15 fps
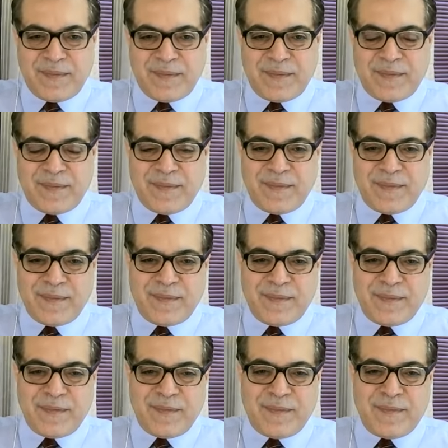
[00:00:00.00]

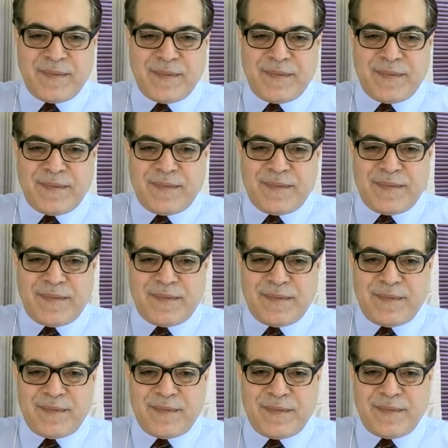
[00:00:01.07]

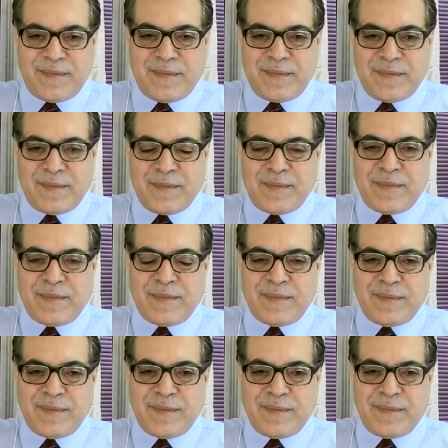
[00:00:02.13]

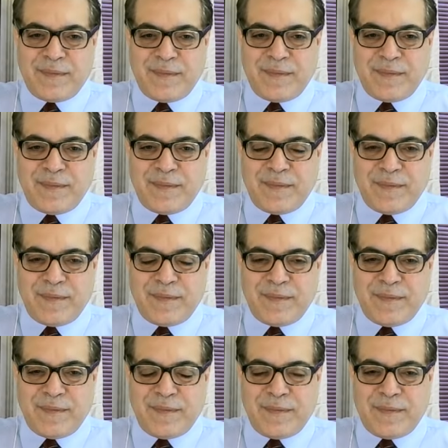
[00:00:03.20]

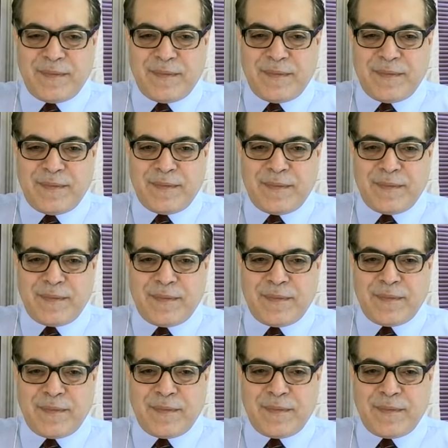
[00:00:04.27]

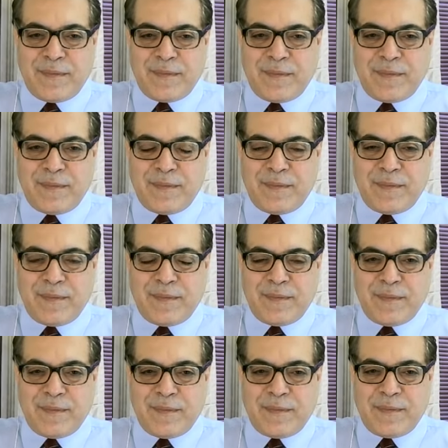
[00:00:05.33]

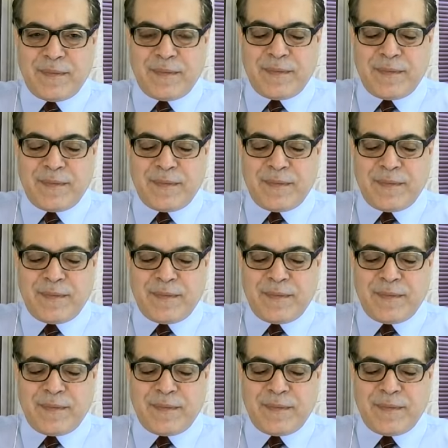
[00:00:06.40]
The person shown says nothing.